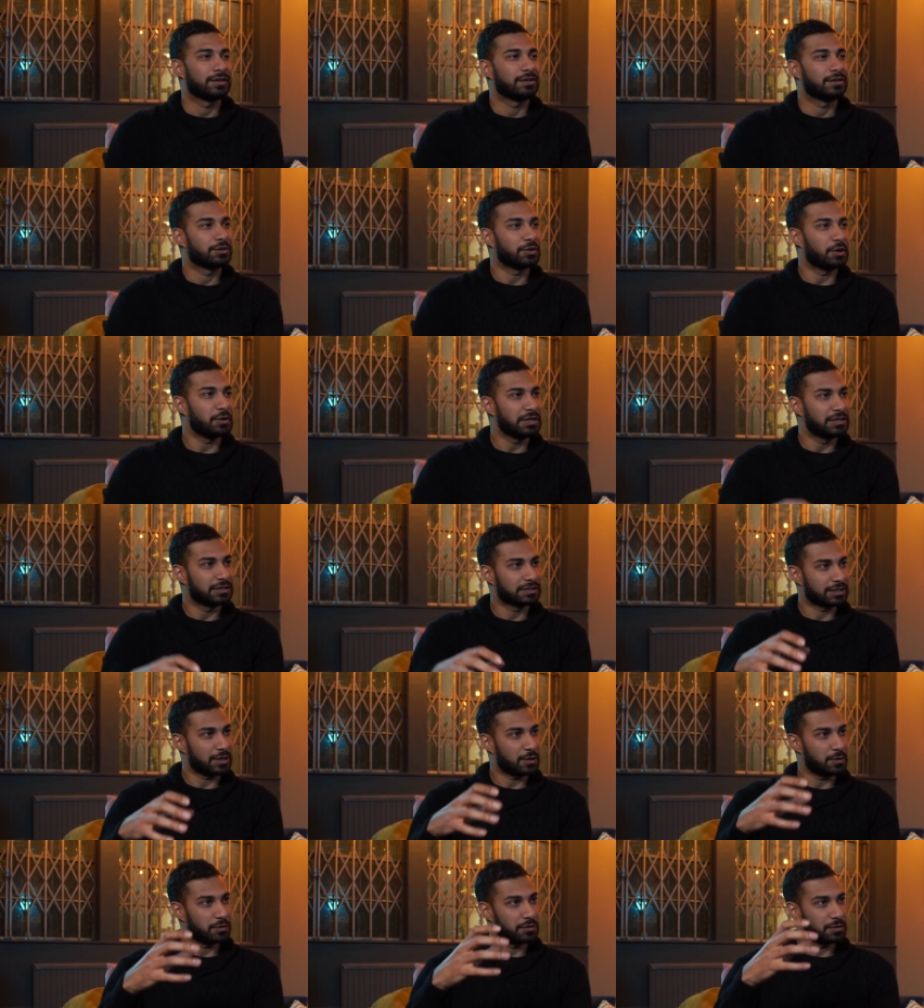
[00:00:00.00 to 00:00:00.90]
you don't need to
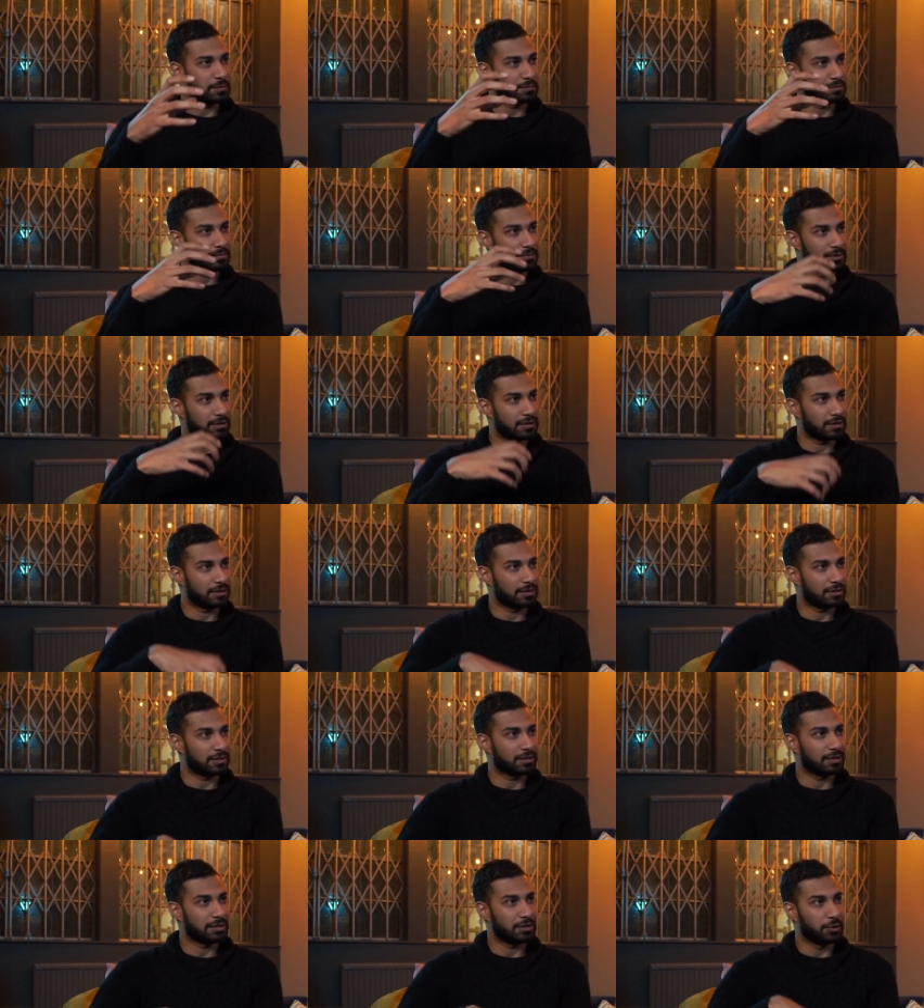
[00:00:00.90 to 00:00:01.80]
tell them
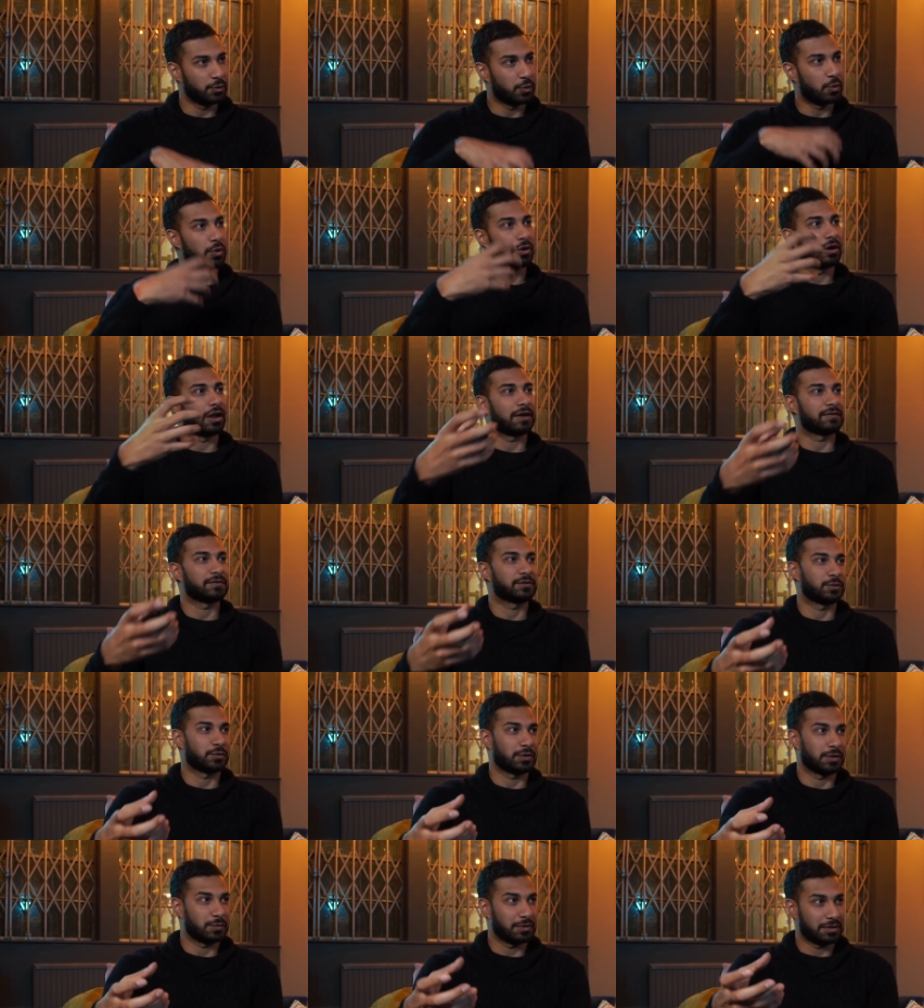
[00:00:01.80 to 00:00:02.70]
your life
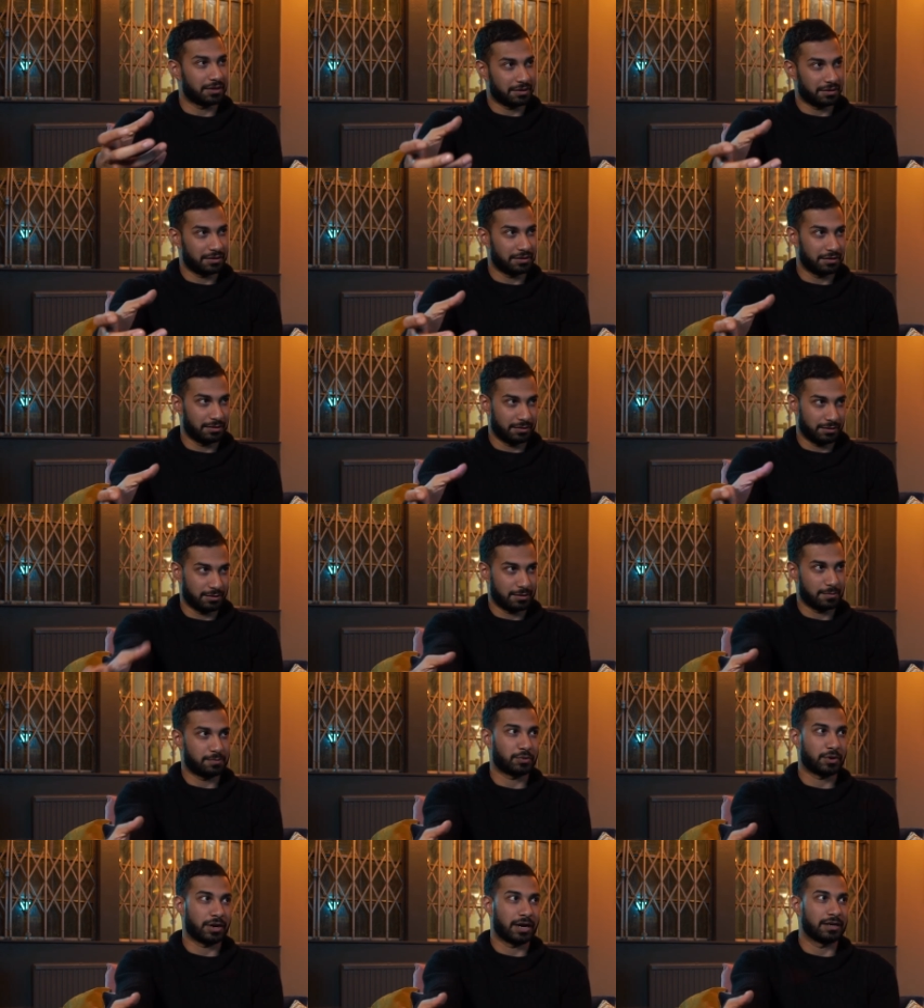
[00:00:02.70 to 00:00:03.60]
story with the
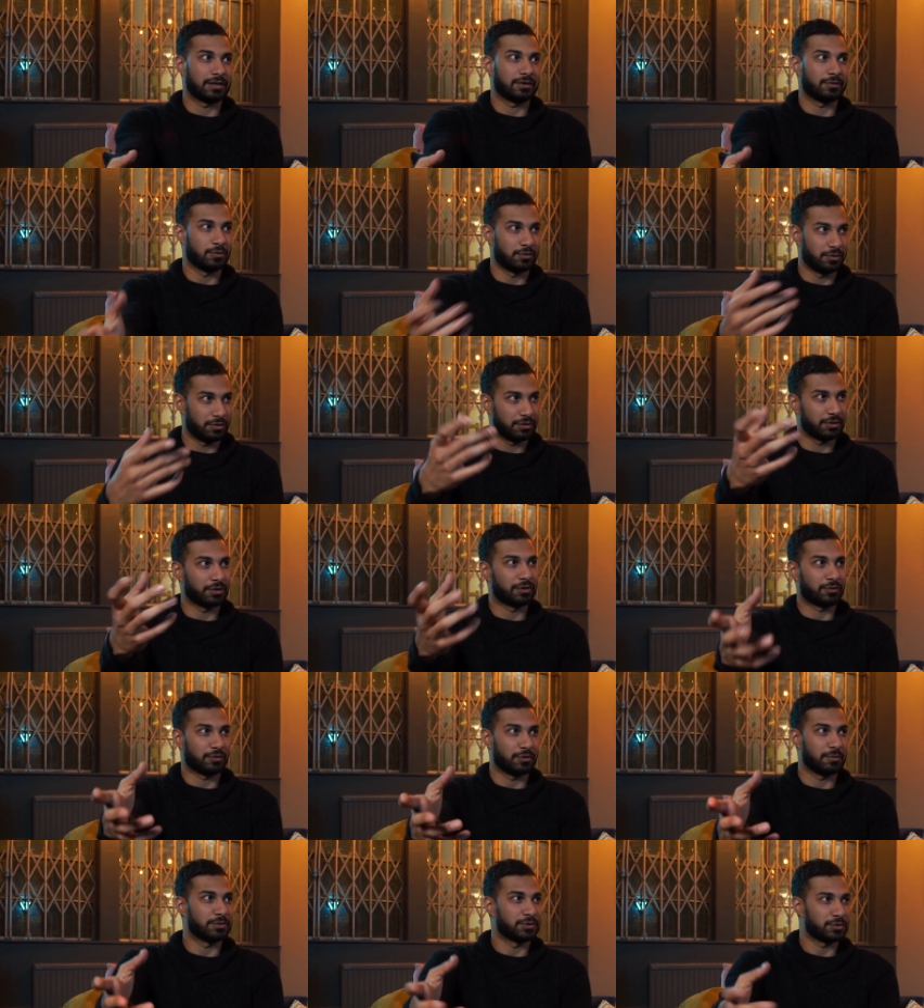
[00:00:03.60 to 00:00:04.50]
bride or the
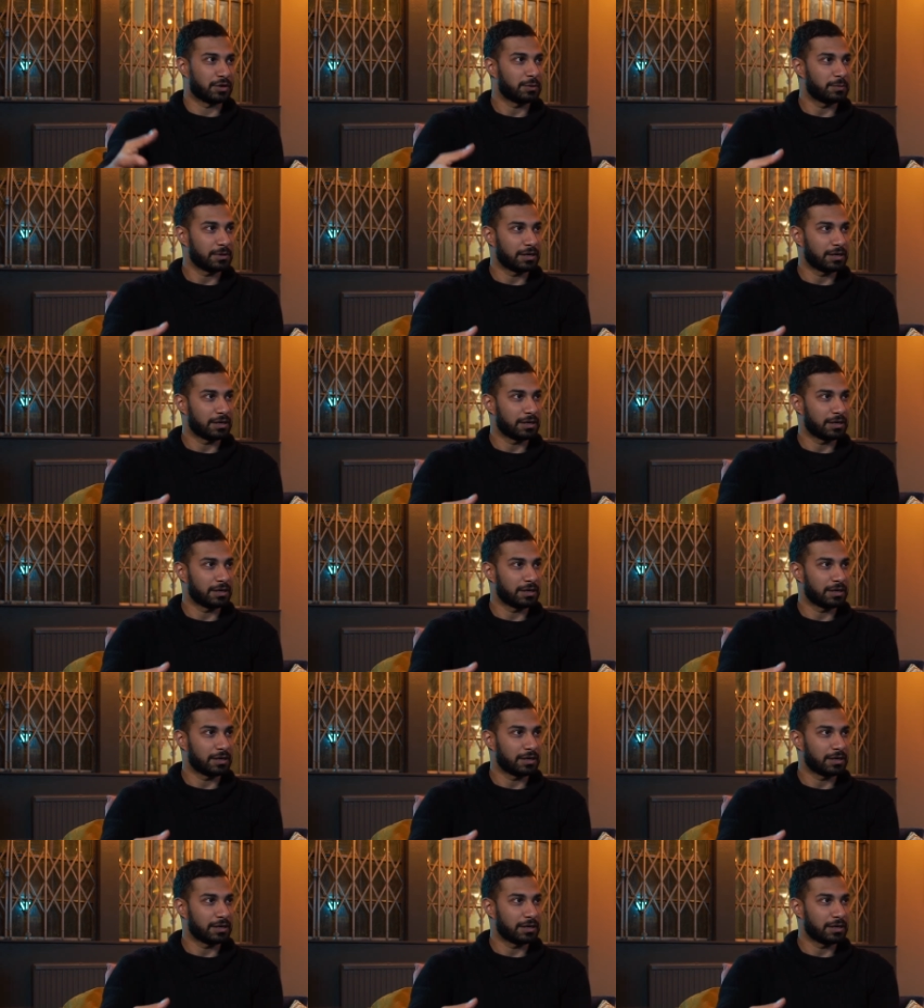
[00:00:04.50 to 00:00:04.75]
groom. Do you know what I